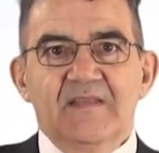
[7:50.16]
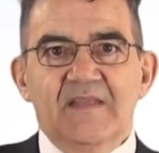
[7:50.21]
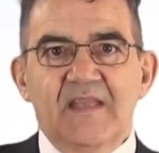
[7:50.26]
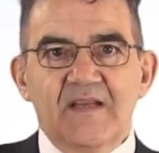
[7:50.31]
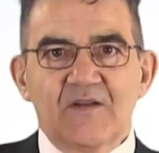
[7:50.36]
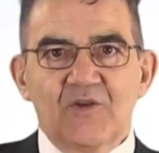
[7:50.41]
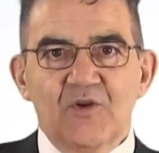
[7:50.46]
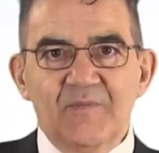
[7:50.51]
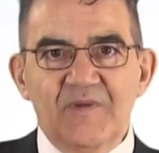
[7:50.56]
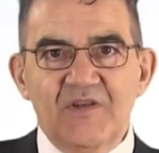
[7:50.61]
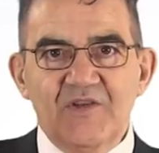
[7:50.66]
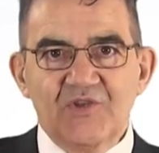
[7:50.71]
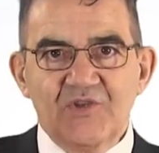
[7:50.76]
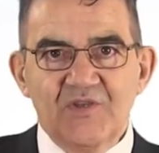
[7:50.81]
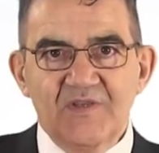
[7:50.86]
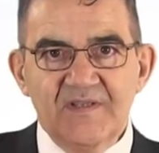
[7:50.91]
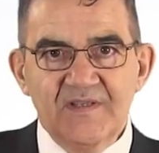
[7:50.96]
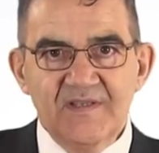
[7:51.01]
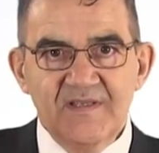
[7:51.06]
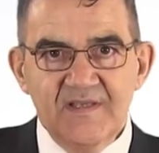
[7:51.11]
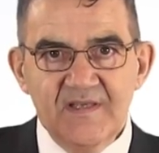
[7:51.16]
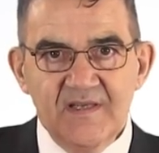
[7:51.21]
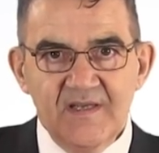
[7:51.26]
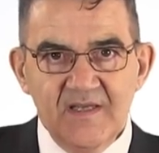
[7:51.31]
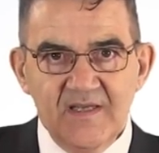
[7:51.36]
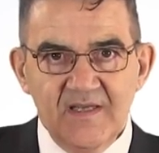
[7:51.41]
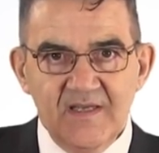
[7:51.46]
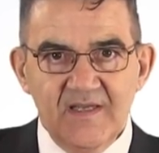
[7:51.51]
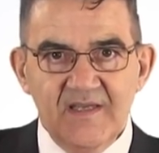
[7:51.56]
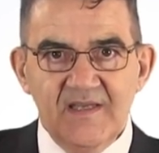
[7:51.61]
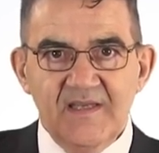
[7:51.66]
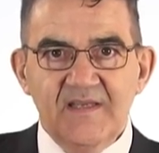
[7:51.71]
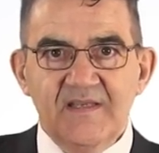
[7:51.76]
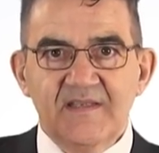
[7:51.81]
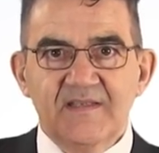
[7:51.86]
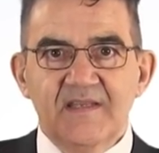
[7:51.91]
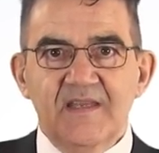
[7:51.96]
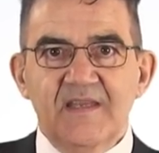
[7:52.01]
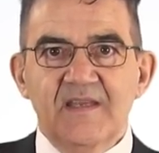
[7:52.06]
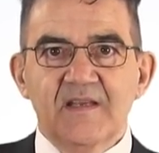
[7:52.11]
Their commission
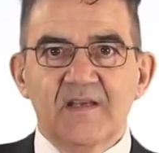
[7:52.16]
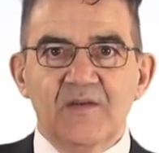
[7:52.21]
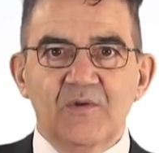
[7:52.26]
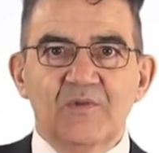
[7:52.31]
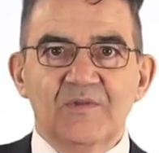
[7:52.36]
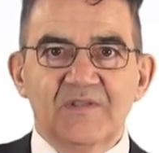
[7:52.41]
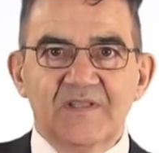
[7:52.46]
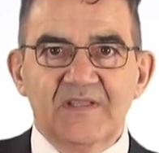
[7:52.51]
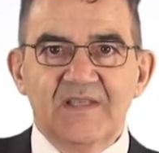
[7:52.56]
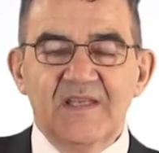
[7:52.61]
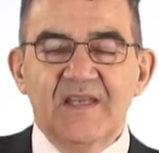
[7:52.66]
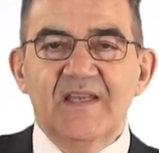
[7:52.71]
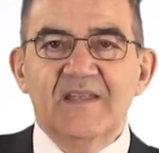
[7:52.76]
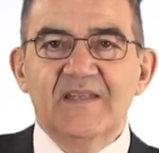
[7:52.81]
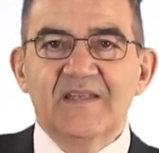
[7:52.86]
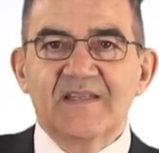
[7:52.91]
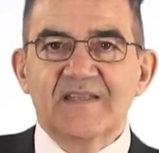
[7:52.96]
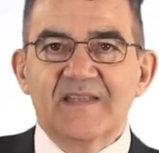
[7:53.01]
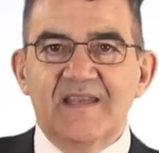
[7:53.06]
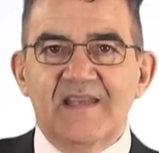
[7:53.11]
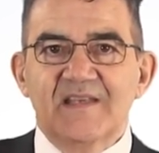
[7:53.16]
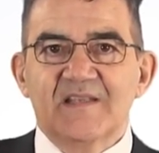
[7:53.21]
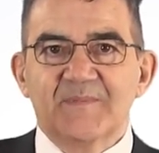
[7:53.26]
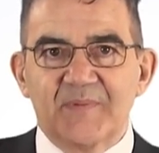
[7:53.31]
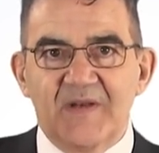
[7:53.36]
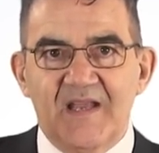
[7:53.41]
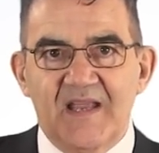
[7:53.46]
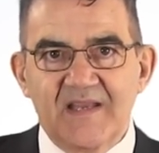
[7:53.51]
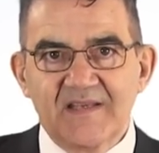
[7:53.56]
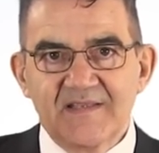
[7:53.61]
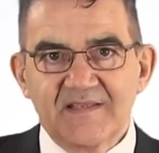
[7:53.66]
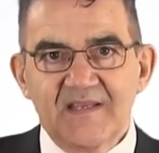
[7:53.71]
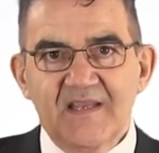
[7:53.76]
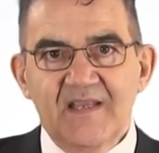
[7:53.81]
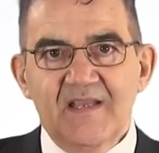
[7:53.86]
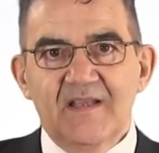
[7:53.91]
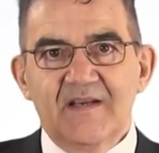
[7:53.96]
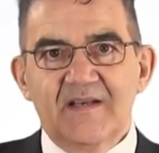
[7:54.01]
is included in the sales price.